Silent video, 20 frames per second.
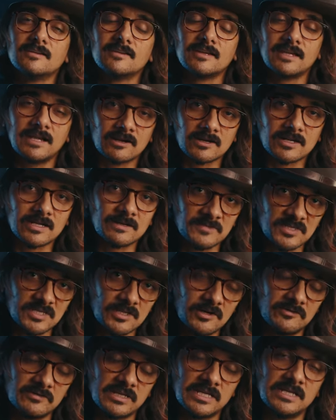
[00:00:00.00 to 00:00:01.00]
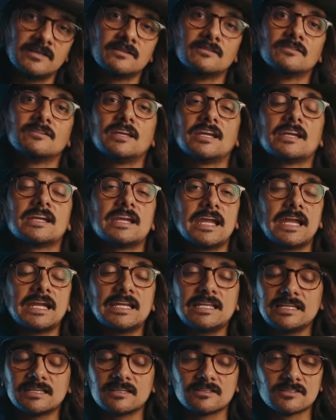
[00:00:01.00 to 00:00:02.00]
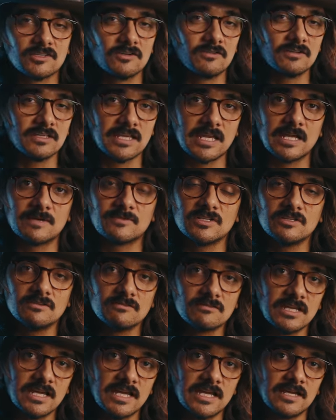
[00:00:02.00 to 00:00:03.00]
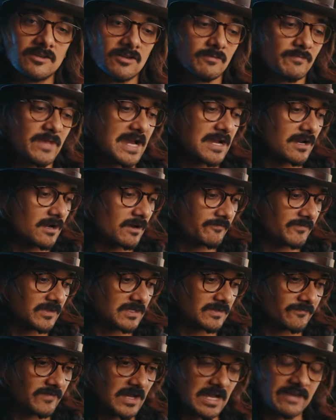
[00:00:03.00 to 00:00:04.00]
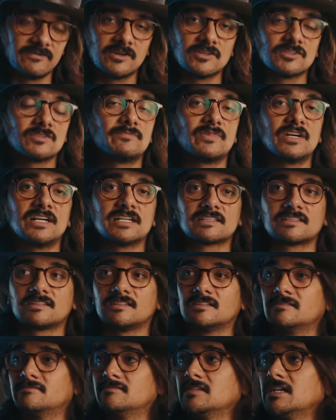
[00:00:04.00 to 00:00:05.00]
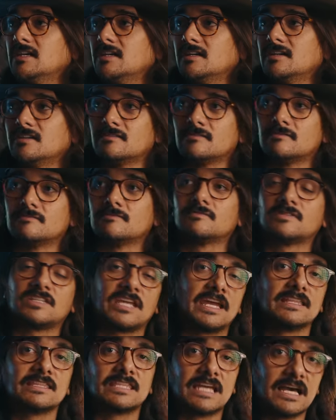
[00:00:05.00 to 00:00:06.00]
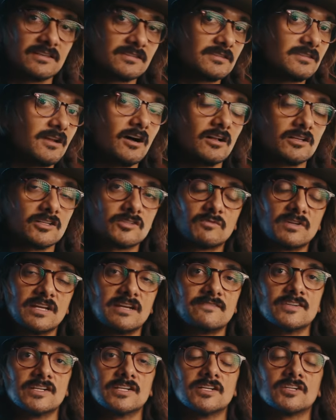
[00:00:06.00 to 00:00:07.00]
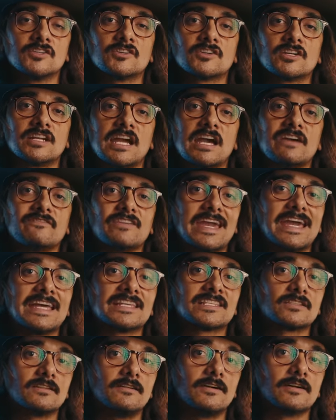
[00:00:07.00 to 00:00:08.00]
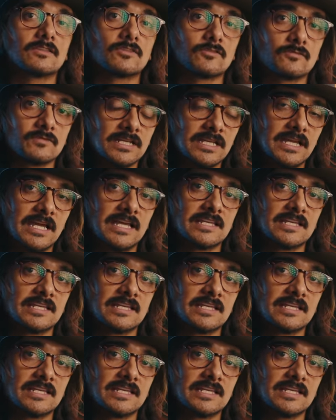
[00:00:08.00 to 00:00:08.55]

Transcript: Here comes Sony. Any Sony camera you get, no matter if it's 500 bucks to $10,000, whatever, you're going to have S-Log3.